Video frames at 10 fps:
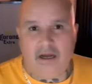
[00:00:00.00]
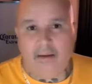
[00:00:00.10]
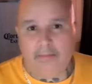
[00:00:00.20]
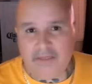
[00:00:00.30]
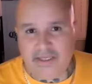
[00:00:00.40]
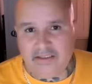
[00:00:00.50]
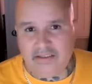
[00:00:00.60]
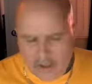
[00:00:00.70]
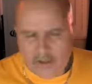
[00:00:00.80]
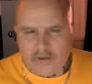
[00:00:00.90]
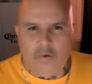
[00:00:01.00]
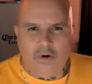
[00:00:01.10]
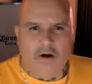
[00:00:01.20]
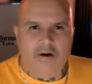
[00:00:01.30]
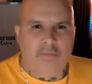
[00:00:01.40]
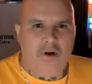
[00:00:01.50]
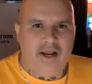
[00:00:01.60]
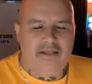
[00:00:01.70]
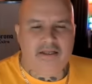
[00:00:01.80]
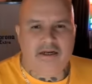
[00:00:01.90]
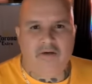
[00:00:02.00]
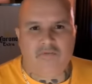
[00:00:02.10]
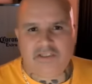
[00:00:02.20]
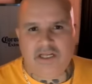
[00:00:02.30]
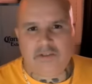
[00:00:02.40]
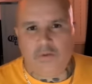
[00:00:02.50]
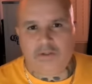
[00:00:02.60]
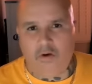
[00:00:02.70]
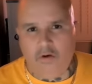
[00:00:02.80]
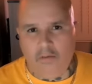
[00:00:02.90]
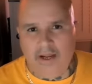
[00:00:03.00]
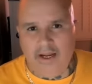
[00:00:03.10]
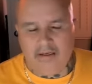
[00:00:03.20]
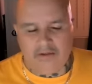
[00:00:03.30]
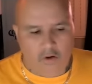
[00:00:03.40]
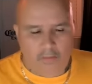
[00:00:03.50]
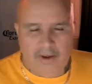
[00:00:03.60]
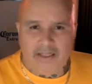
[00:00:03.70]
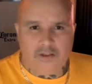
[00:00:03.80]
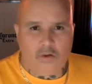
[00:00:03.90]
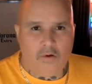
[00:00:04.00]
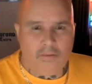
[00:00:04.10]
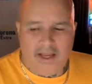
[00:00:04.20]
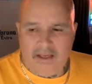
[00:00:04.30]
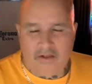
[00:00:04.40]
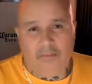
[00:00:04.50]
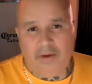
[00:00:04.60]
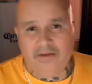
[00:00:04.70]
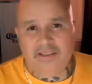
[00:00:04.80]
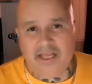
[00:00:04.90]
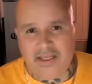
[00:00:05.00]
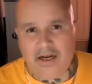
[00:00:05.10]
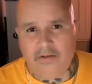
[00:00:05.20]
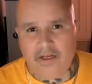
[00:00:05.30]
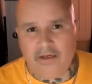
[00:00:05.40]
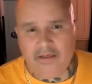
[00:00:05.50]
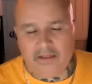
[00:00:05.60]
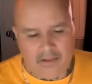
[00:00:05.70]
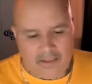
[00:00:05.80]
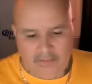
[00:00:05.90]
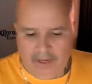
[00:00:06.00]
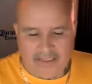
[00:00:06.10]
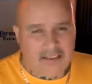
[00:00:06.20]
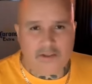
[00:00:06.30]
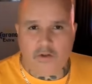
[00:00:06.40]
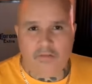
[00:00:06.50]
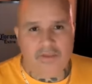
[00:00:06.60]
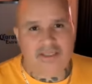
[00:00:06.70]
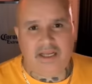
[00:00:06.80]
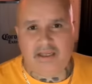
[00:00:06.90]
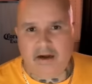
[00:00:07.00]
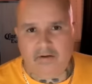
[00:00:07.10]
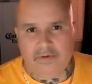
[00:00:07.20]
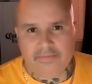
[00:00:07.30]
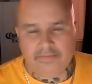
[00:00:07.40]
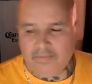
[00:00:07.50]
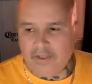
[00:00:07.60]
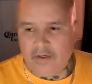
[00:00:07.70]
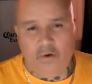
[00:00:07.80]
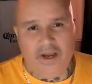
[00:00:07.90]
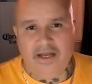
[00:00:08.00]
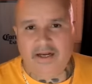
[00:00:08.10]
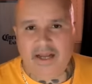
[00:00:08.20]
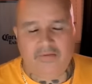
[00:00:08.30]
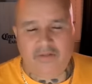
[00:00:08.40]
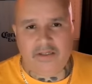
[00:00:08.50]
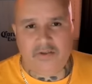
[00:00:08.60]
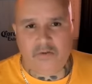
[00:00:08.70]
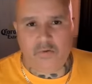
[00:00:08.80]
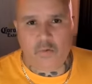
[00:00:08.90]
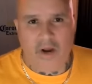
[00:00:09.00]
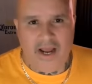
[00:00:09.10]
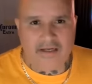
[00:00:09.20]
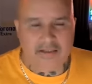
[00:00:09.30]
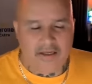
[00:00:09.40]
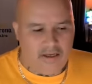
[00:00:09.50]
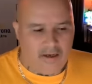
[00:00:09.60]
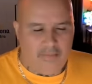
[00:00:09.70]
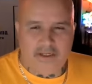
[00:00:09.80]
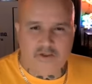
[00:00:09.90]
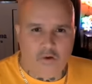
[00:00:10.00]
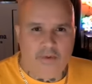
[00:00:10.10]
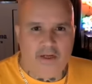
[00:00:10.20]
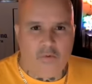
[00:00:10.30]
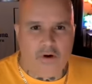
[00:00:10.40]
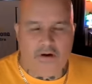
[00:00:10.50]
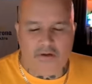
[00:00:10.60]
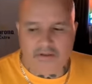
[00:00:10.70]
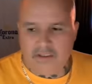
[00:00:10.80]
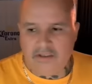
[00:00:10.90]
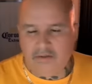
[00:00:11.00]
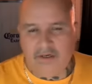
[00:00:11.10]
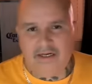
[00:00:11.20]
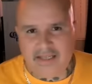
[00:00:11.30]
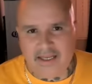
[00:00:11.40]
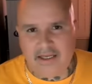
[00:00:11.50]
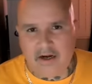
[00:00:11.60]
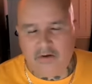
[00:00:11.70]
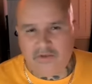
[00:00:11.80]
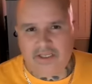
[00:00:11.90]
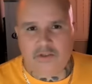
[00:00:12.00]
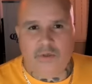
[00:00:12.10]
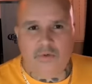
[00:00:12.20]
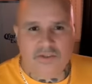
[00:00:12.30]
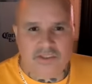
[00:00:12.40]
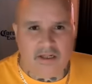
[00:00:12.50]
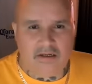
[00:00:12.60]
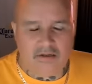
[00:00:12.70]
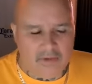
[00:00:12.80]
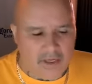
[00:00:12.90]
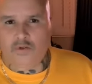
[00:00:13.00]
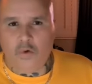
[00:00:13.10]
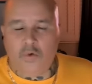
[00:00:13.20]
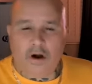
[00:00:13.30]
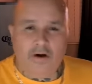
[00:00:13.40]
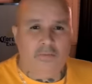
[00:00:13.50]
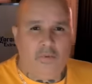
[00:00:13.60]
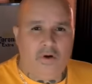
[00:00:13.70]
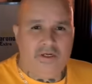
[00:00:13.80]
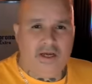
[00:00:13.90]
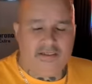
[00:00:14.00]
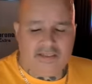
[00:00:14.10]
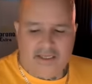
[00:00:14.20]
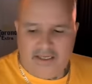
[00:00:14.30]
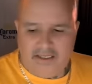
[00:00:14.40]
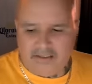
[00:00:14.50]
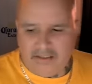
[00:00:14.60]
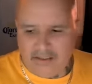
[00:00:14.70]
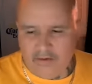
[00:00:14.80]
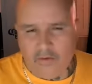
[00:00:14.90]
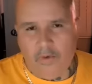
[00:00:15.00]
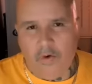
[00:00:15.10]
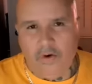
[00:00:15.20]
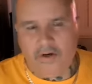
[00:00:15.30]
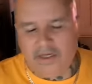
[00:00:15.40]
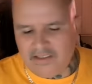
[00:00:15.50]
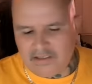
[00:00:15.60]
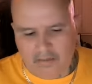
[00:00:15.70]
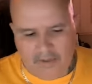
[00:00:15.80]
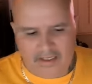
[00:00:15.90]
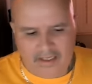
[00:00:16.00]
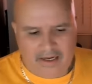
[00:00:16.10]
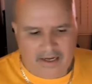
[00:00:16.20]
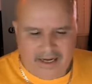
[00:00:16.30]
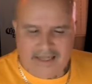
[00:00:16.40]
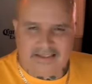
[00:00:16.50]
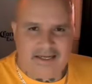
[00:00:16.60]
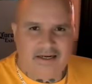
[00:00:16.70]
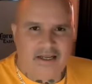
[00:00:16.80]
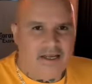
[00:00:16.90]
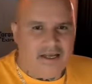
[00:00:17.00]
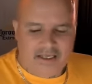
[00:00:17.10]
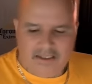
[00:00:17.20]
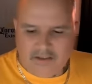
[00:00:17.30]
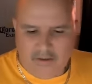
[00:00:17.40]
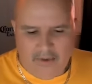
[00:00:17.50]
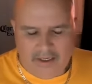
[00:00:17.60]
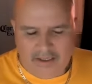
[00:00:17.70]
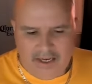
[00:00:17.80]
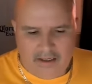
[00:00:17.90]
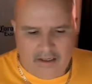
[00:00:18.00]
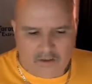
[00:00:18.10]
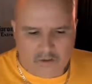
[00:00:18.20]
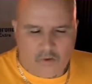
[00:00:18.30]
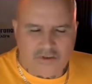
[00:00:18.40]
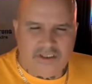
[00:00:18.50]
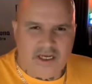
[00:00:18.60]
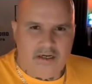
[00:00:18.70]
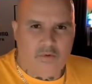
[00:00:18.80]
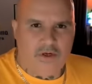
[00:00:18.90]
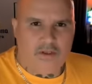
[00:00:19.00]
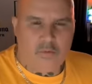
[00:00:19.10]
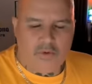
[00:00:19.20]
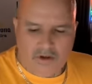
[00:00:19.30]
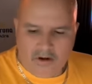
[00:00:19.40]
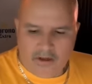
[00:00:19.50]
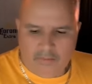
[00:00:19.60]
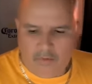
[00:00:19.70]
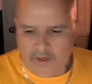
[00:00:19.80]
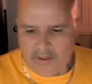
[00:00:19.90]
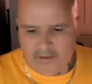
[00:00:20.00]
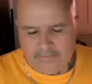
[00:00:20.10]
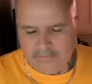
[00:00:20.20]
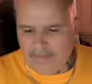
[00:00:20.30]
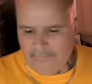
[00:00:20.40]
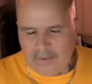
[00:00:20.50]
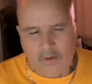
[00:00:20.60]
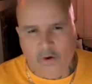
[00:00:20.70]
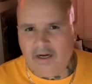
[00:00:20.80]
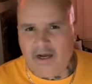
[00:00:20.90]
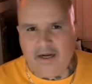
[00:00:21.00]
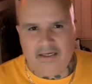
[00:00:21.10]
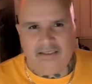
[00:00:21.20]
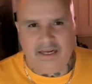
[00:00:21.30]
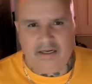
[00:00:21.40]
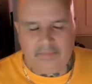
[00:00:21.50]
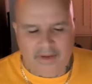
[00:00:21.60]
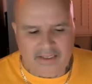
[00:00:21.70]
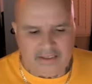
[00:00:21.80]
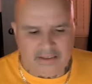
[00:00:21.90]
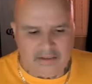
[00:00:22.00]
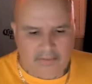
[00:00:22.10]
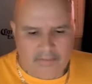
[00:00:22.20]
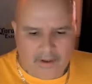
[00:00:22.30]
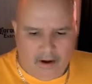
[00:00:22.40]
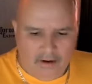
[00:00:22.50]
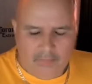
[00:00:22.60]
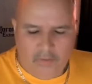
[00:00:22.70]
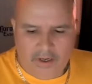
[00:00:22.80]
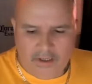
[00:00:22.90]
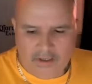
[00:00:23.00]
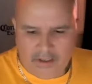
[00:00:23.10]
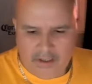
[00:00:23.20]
on Beast. So when Artie Boy had the conversation with the old man, the old man told him, "Hey, you better take care of that." He basically told him to take care of it. Go ahead and have that dude whacked. I mean, in so many words, you need to take care of it. That's what he was telling him. So what Artie Boy does is, you know, the porter, he's somebody that, like I said, he's somebody that associated with with Artie Boy, you know, on a, on a daily basis. But Artie Boy,